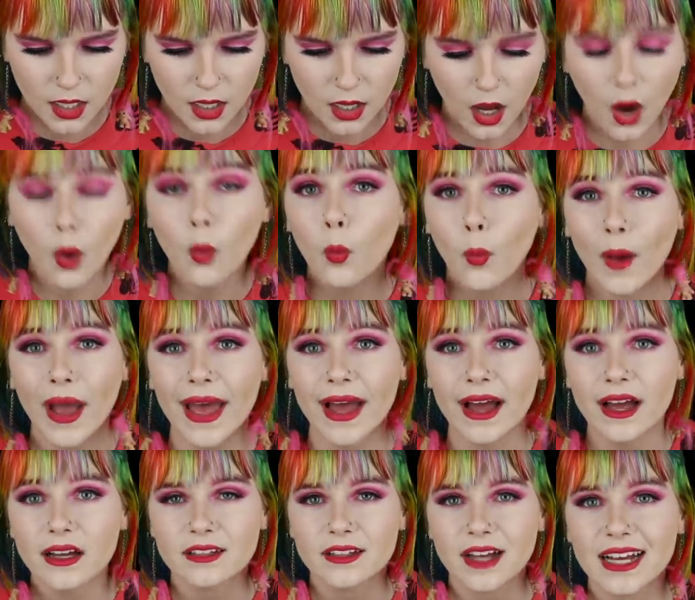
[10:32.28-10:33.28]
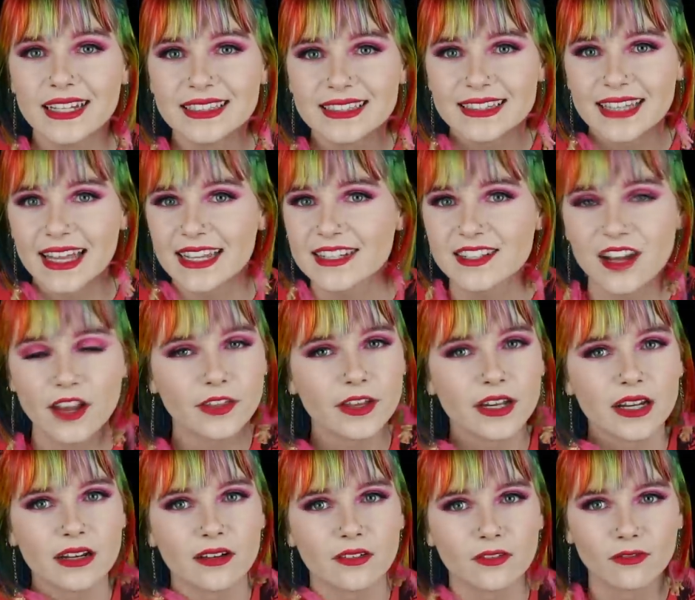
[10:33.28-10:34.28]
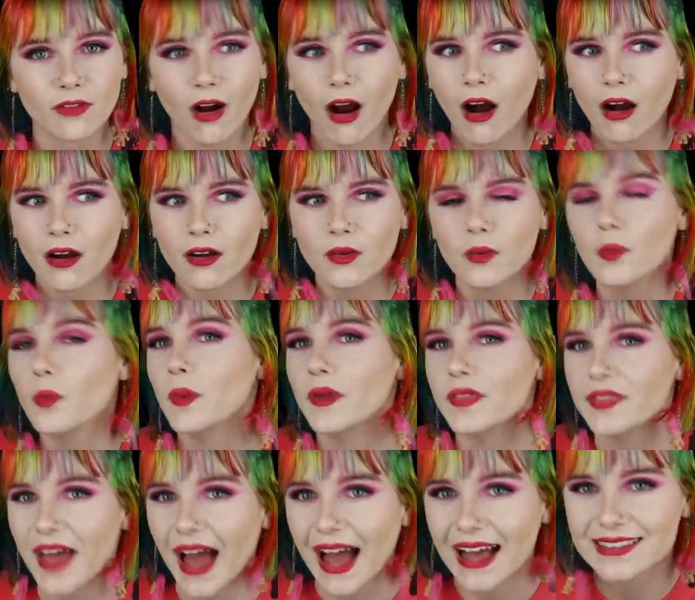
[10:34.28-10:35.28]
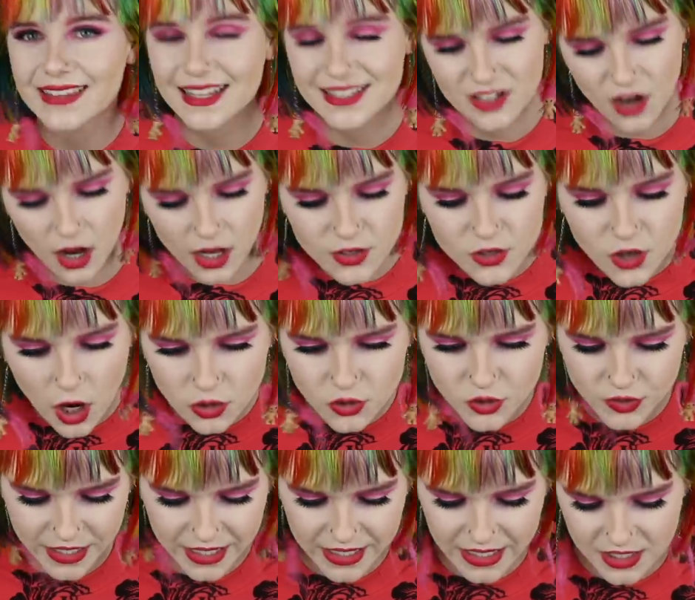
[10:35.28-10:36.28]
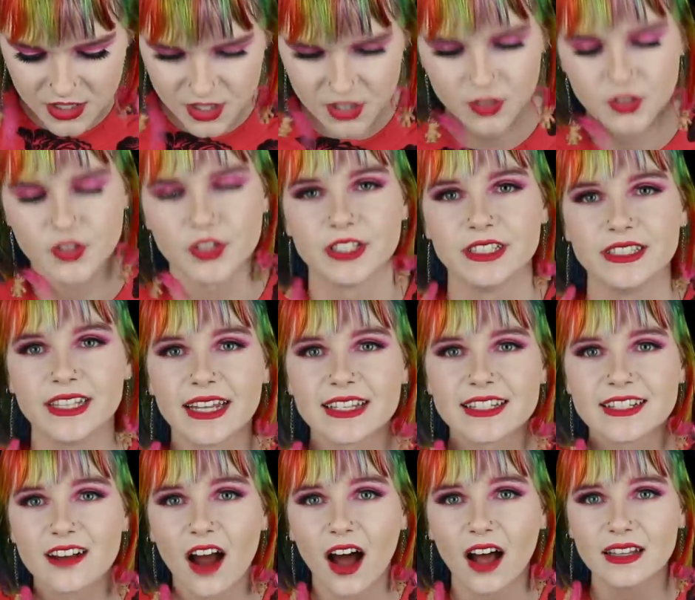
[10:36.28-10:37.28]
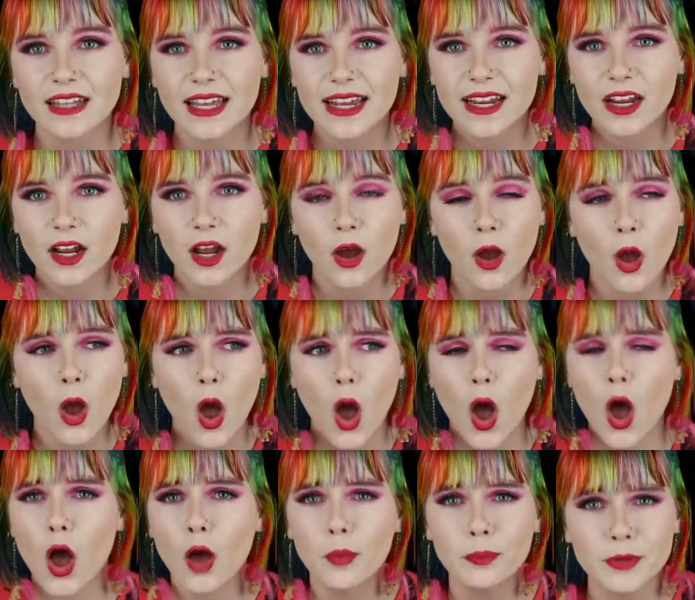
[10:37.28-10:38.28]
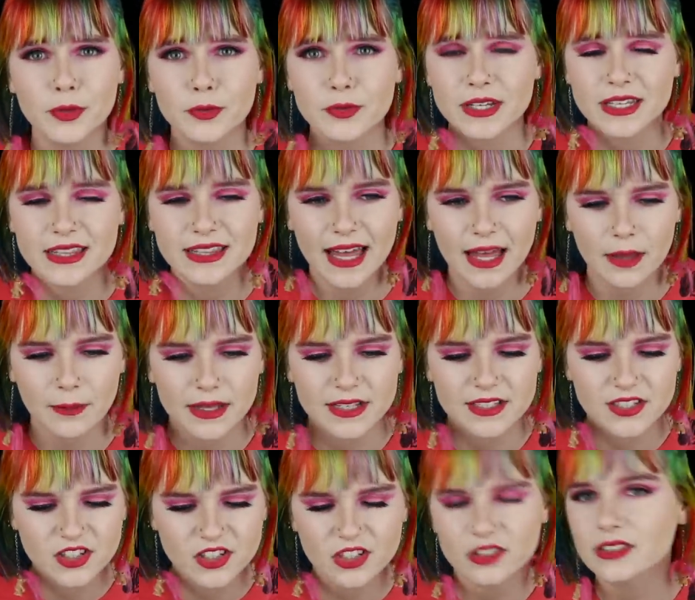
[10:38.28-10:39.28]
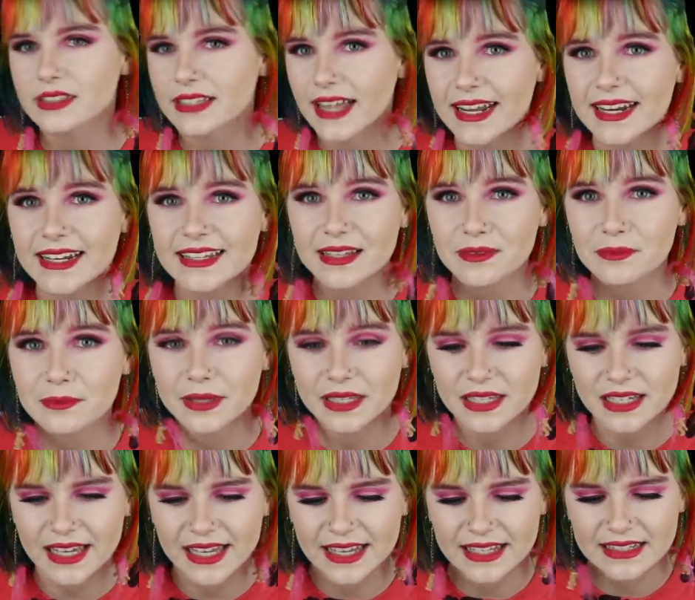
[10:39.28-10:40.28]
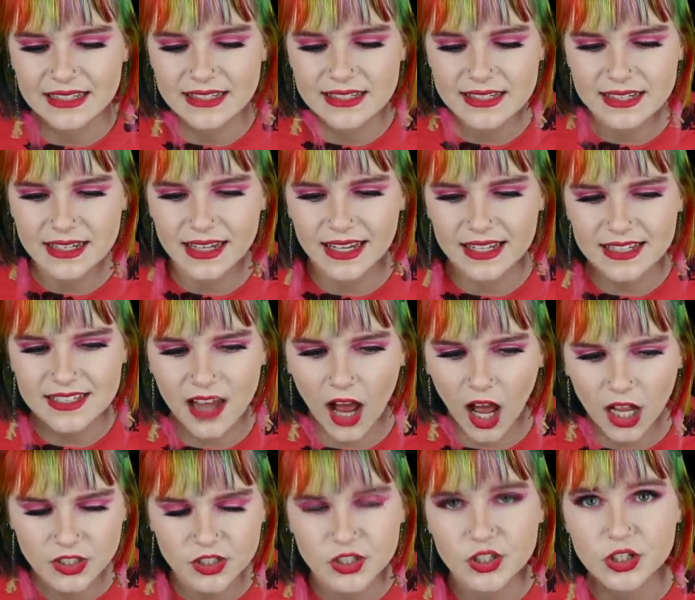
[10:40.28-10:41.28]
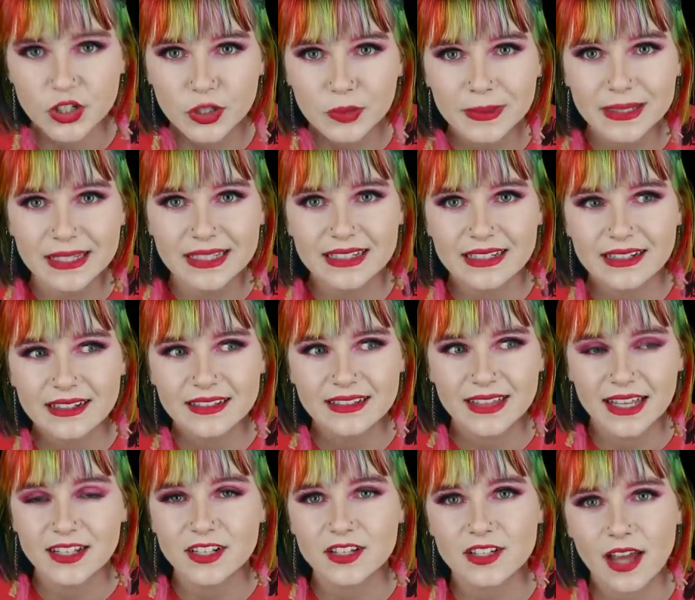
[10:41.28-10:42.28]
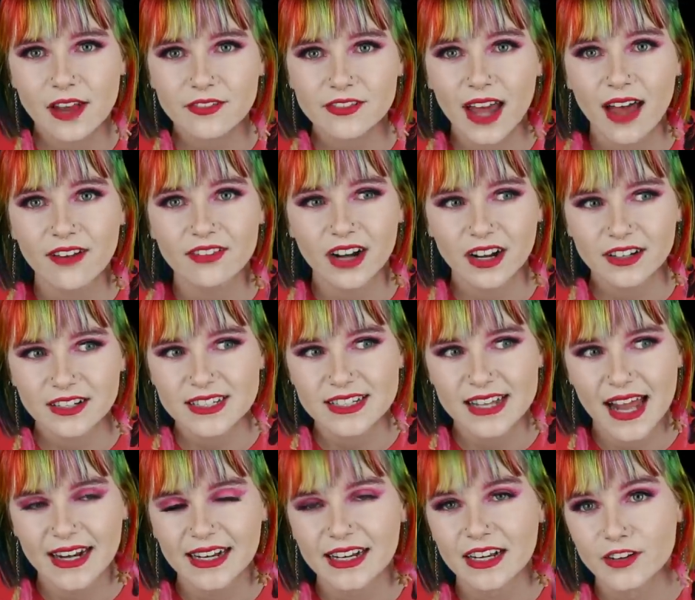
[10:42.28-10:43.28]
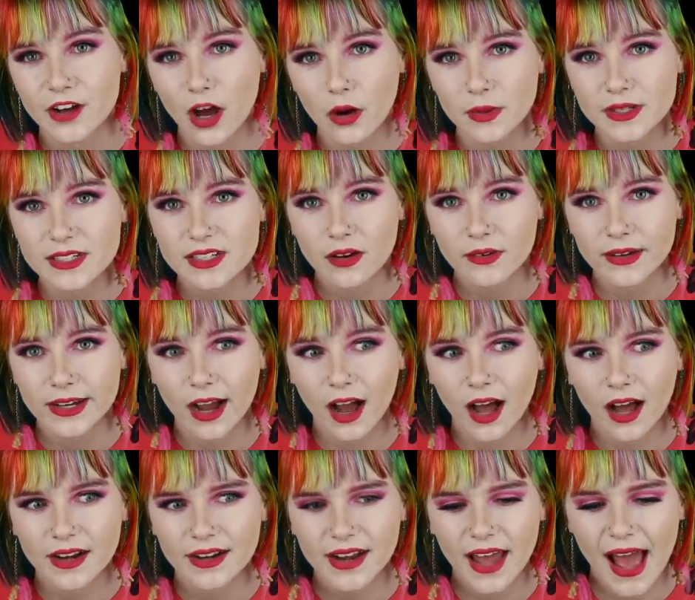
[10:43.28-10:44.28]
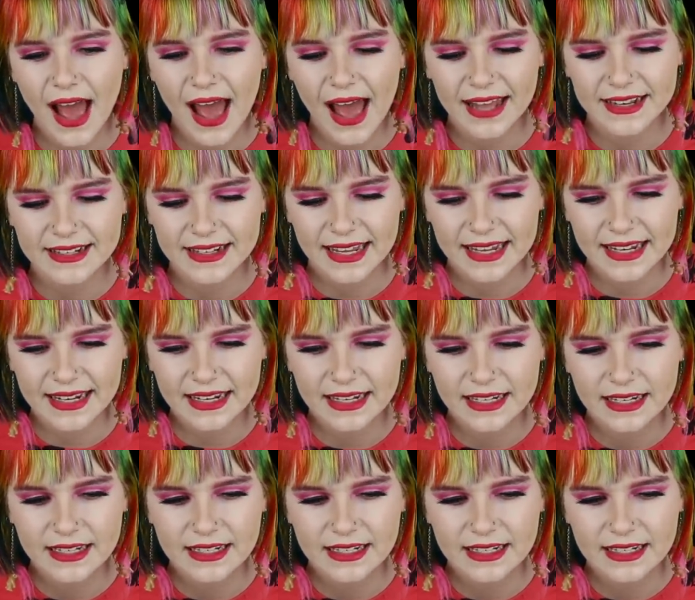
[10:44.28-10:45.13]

aware. And there's nothing wrong with that. That's not indoctrinating children. That's not like abusing them. It's still letting them be kids. Kids aren't stupid. They deserve to have an understanding and know what's going on. And like